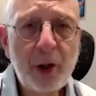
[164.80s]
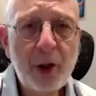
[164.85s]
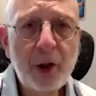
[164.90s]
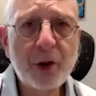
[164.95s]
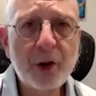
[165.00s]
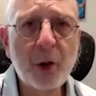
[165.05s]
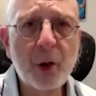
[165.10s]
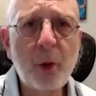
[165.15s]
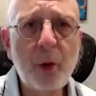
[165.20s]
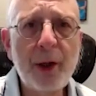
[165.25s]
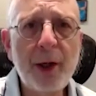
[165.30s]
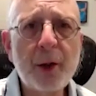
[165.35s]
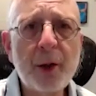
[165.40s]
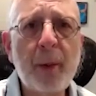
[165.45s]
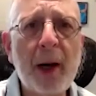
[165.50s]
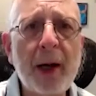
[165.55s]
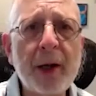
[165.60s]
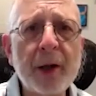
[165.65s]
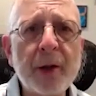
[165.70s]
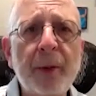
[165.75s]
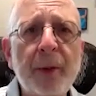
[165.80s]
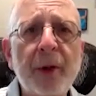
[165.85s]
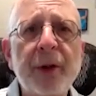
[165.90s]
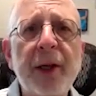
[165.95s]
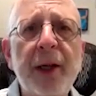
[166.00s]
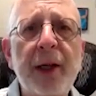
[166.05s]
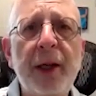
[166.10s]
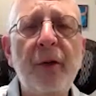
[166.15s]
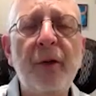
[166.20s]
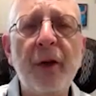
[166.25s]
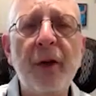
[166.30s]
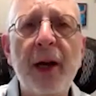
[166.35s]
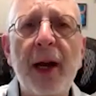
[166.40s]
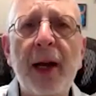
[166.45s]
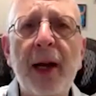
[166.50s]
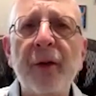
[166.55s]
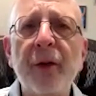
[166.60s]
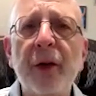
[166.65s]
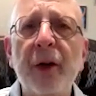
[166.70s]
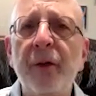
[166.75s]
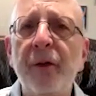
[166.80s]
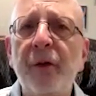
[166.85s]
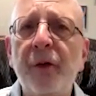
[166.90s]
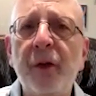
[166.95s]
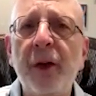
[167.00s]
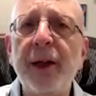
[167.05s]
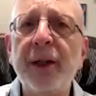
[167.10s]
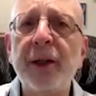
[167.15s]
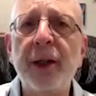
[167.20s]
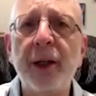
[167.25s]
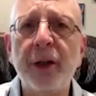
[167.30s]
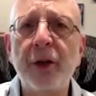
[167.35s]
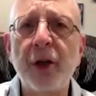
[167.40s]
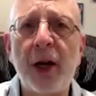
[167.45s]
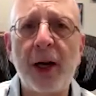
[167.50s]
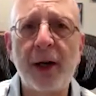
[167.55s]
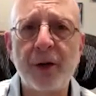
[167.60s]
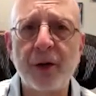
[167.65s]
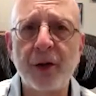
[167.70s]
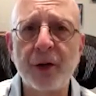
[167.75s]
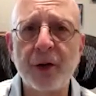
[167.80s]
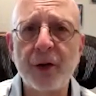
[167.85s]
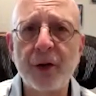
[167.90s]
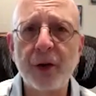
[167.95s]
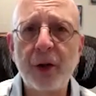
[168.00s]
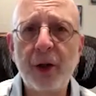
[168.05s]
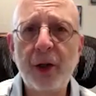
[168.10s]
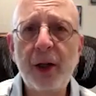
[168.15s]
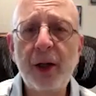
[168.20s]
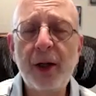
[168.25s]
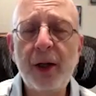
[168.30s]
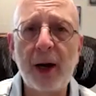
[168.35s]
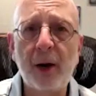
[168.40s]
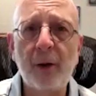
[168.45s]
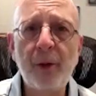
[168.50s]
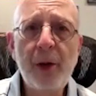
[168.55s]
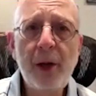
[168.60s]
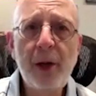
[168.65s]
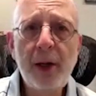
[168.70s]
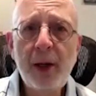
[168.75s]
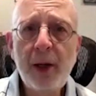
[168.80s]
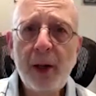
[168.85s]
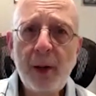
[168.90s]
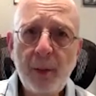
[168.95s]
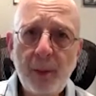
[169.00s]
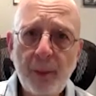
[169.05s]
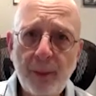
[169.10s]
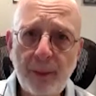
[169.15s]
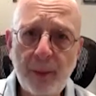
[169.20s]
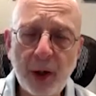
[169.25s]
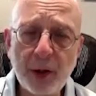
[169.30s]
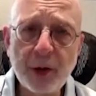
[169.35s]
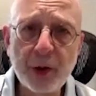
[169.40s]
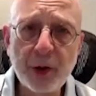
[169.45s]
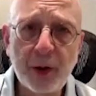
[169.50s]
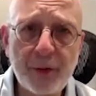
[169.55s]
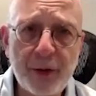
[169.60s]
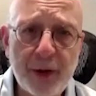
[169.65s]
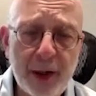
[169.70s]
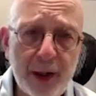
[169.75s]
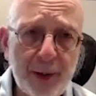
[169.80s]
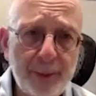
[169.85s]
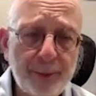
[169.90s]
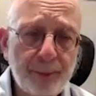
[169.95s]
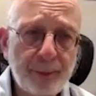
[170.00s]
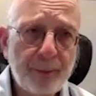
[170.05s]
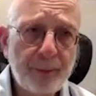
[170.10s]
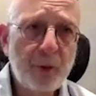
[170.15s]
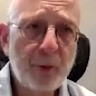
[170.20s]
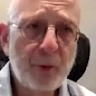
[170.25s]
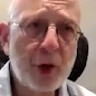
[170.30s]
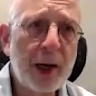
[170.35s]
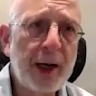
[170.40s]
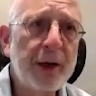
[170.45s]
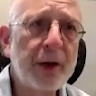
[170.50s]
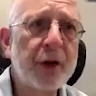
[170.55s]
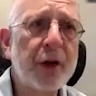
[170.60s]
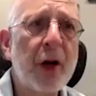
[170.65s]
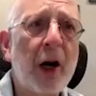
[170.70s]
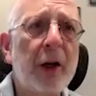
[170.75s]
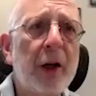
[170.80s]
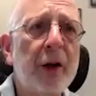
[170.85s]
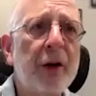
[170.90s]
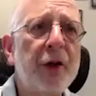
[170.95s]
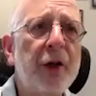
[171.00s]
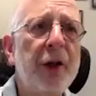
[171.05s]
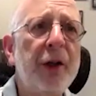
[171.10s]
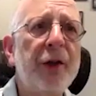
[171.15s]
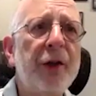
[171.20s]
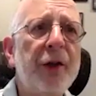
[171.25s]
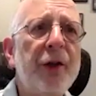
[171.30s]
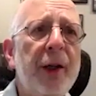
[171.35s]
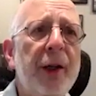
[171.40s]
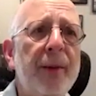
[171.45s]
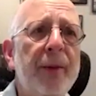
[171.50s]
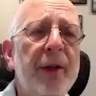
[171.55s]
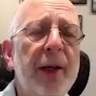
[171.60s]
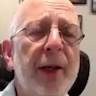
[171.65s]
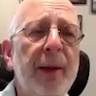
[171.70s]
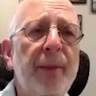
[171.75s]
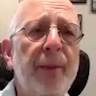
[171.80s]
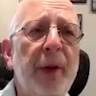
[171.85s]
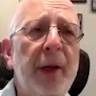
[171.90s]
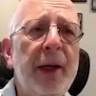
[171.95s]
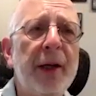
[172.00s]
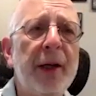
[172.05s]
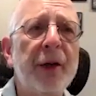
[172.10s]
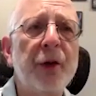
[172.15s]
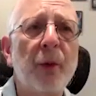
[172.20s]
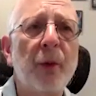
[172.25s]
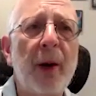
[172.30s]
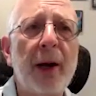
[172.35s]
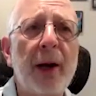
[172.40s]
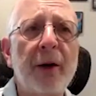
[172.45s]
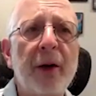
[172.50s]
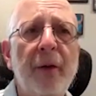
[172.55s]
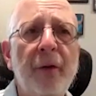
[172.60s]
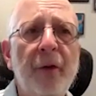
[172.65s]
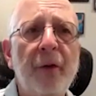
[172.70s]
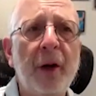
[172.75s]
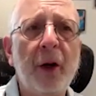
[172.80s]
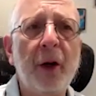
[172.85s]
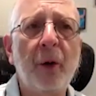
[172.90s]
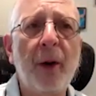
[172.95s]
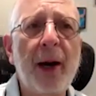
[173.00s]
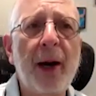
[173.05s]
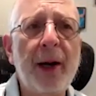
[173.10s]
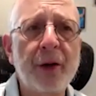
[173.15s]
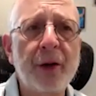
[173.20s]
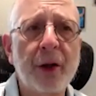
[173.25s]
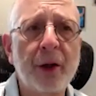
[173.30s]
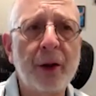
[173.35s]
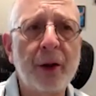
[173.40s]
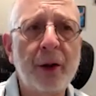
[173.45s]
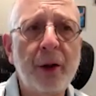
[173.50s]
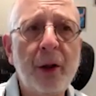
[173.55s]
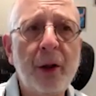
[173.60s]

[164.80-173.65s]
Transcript: So it's possible to even have conflicting changes. Now, much of the change knowledge in the CMDB is around configuration,